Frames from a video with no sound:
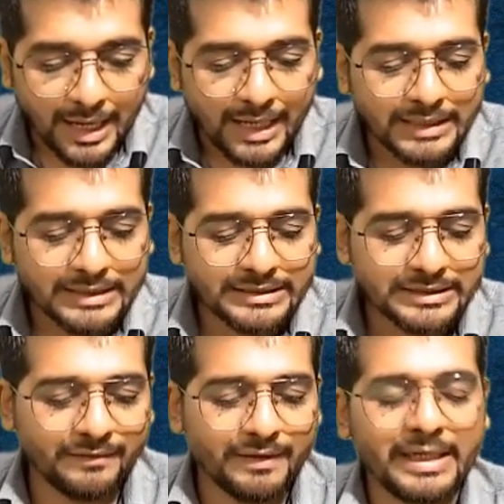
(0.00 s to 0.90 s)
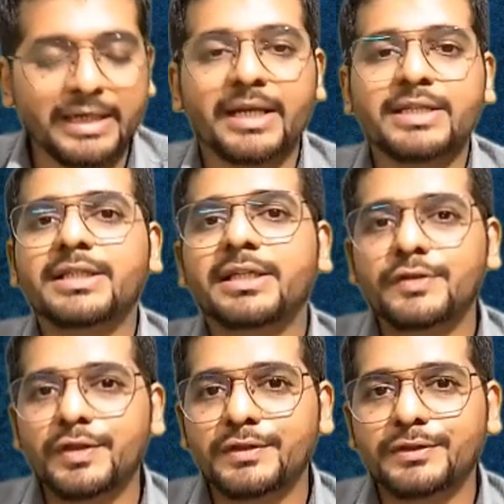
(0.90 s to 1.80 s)
And this is a very interesting
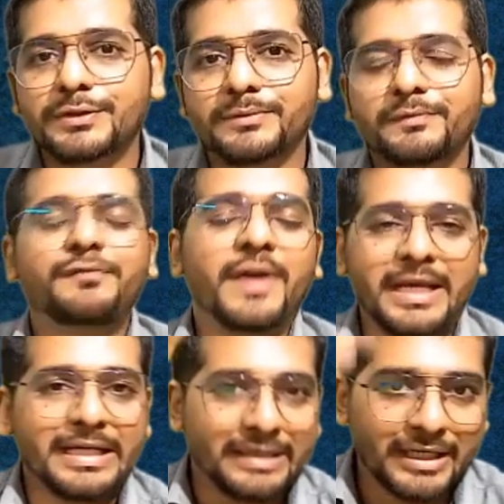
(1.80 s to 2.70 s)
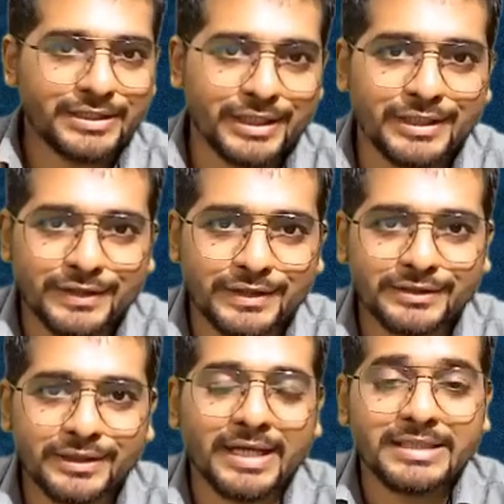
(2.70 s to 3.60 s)
change. Very interesting
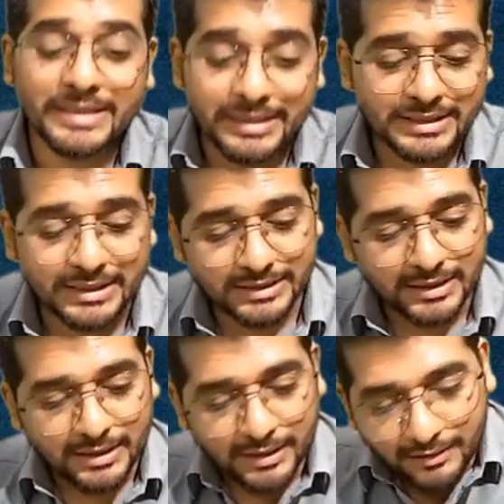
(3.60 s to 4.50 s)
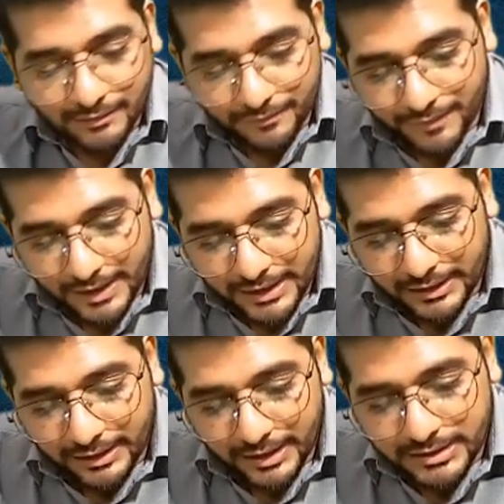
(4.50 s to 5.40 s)
change. Guys, this is very
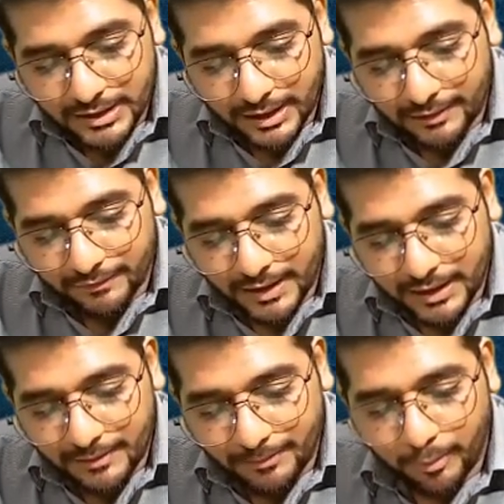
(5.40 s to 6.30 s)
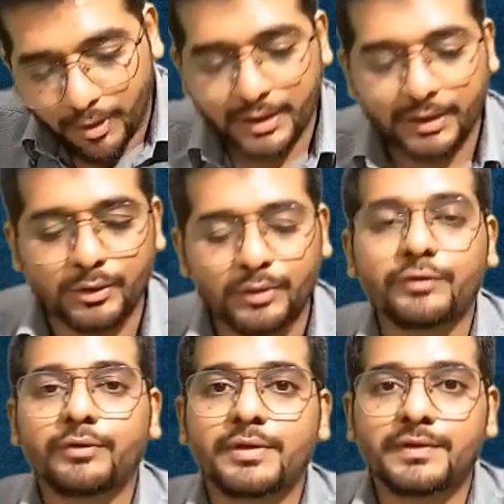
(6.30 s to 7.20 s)
interesting and very important
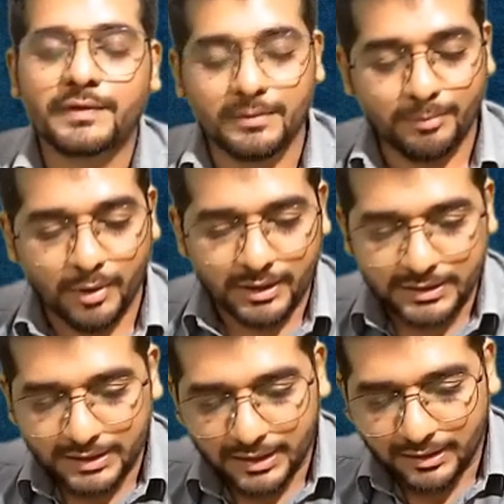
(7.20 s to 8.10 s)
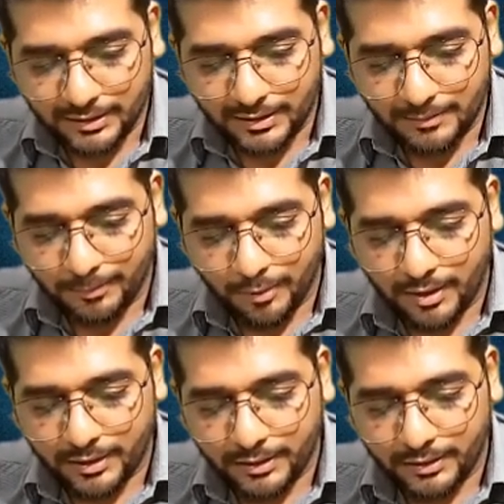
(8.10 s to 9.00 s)
also. This is important sign.
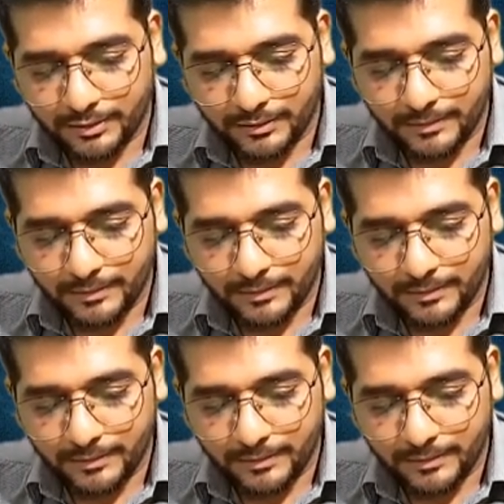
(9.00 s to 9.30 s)
Important.